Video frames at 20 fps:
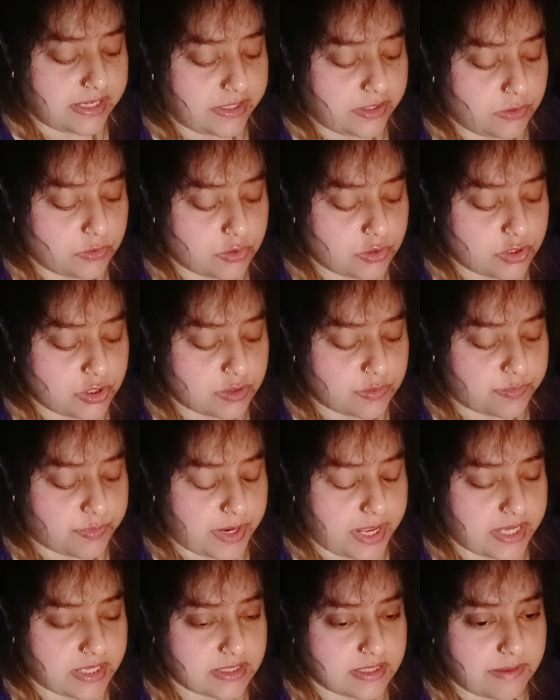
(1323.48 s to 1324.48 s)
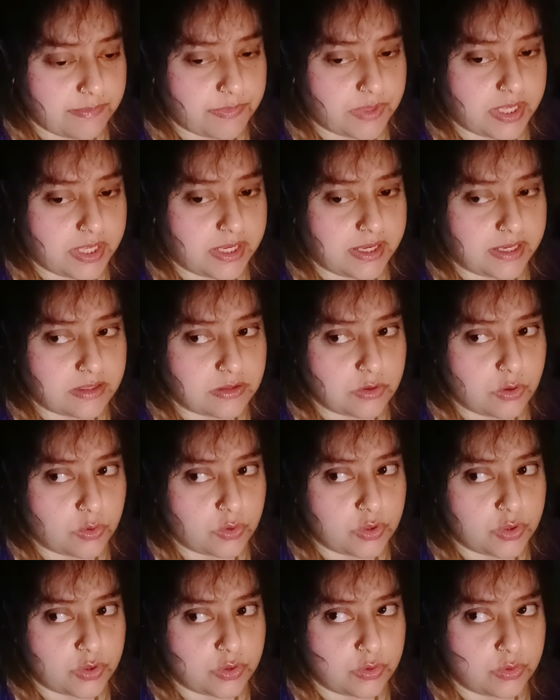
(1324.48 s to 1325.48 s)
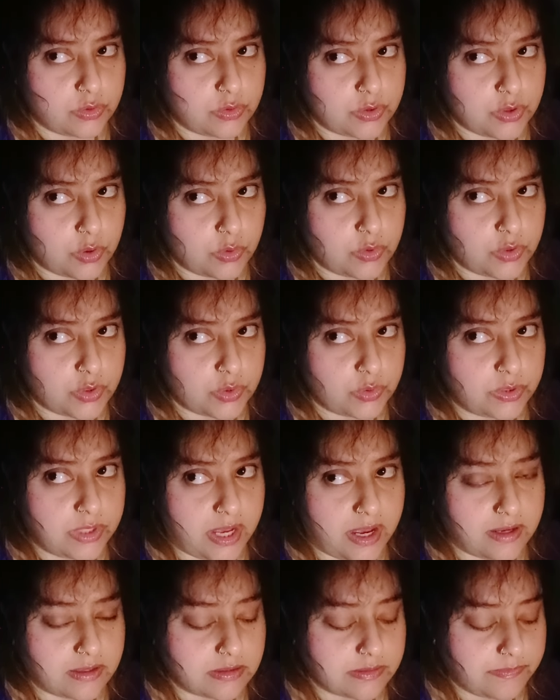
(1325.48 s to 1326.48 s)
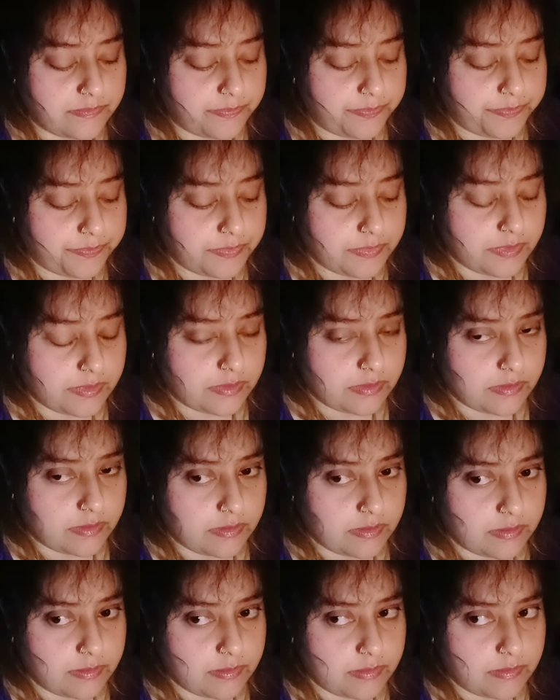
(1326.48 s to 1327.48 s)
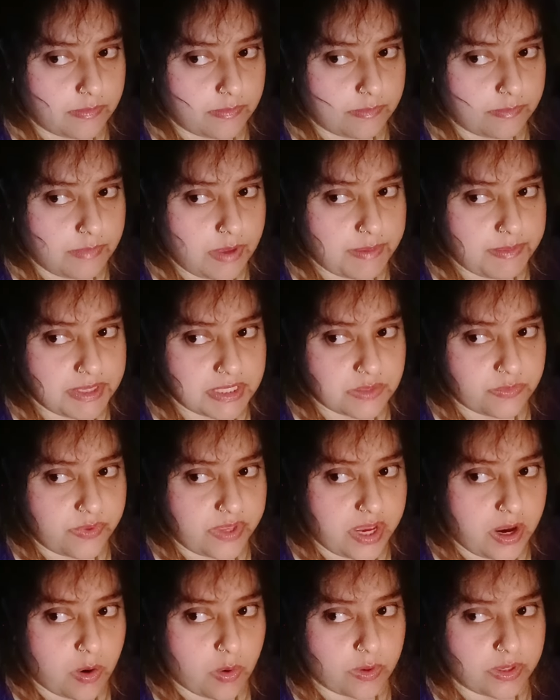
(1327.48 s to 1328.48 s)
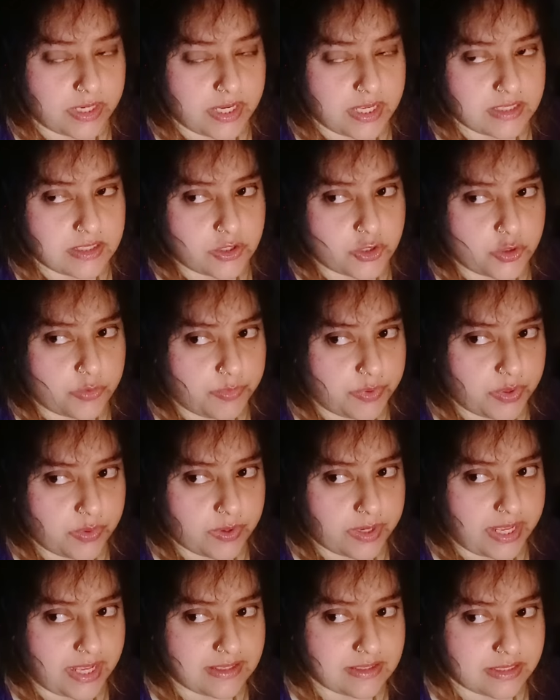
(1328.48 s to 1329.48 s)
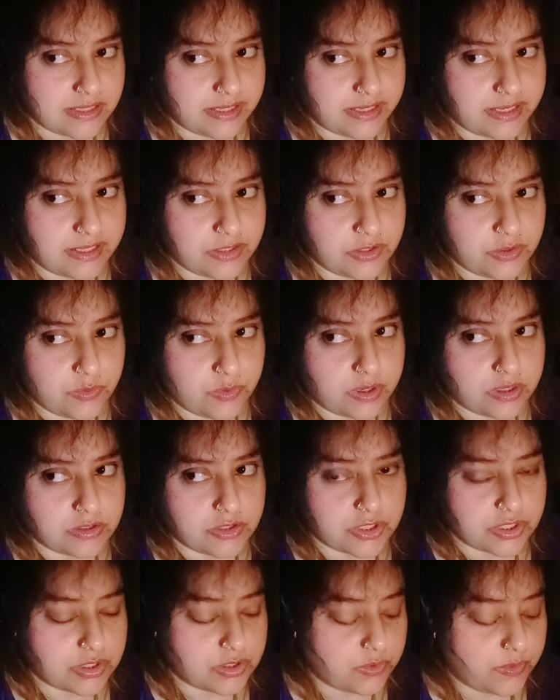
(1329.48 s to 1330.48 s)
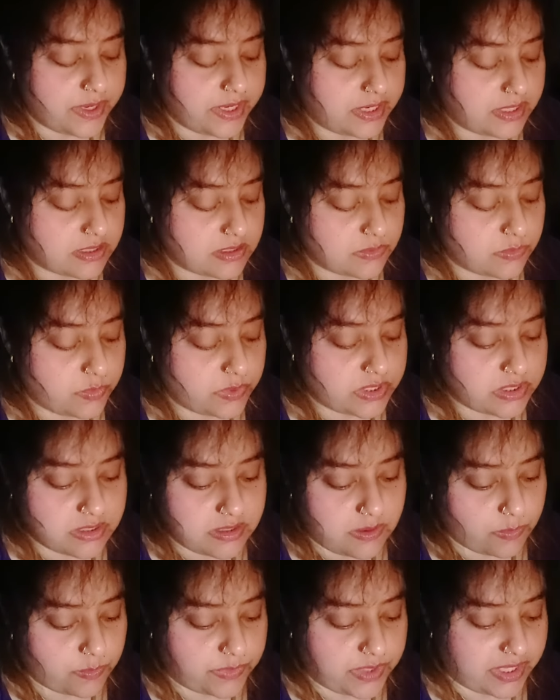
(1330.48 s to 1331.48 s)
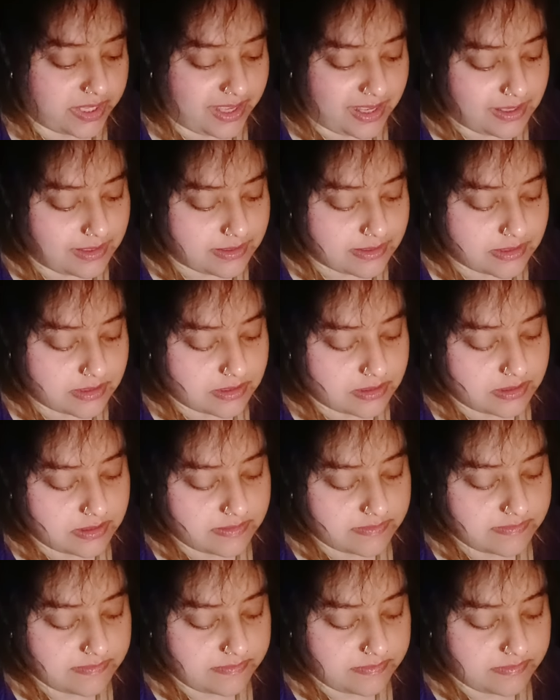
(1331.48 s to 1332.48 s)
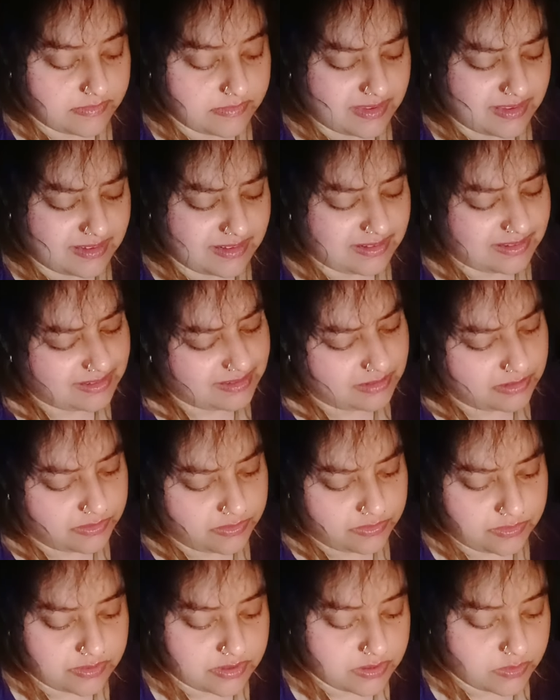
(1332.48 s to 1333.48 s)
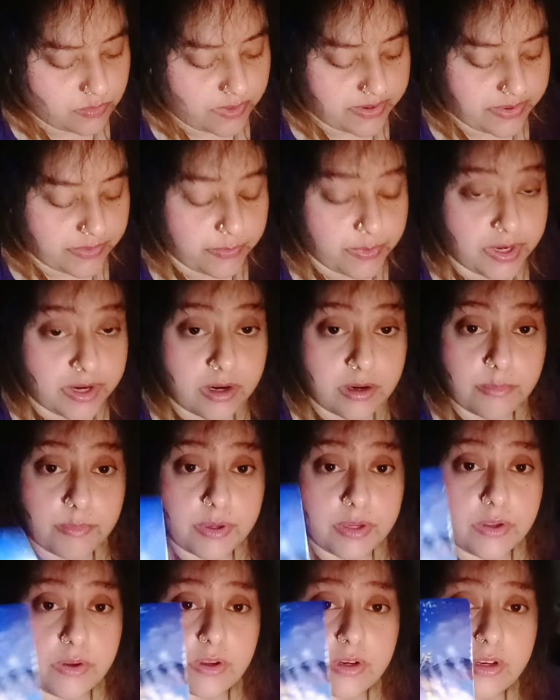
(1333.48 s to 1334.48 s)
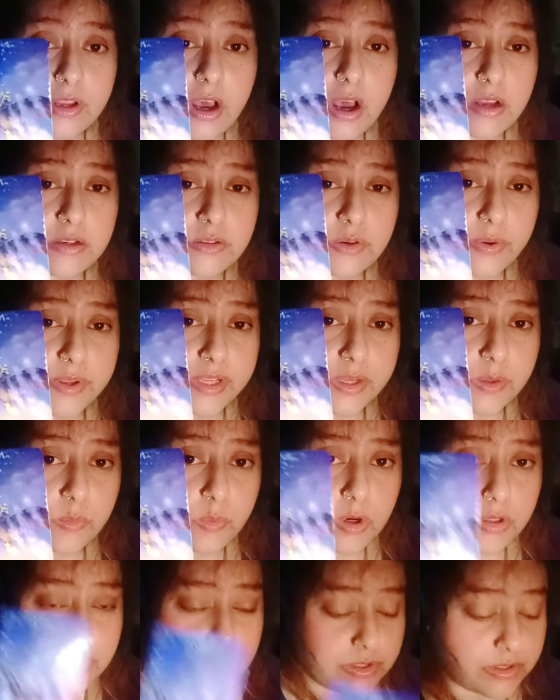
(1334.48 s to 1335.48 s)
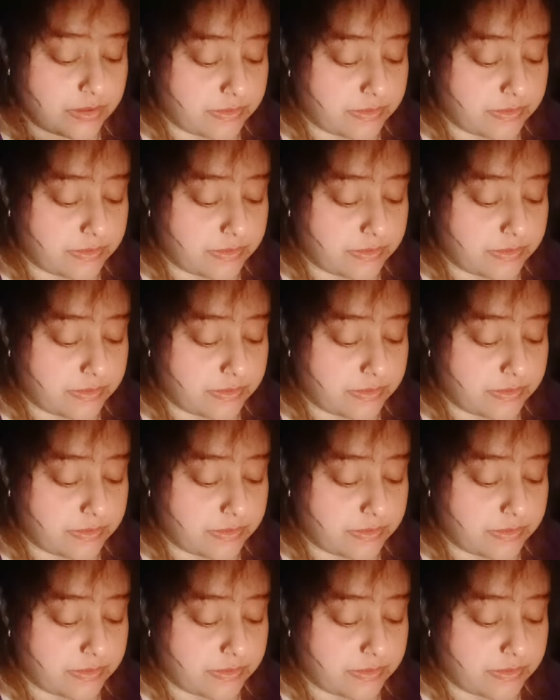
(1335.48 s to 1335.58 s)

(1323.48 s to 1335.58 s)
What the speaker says: you to just break something and don't do that. Maybe it's via organization, but you are canceling and you are just doing it with something else. It's very weird. But you're not going in water.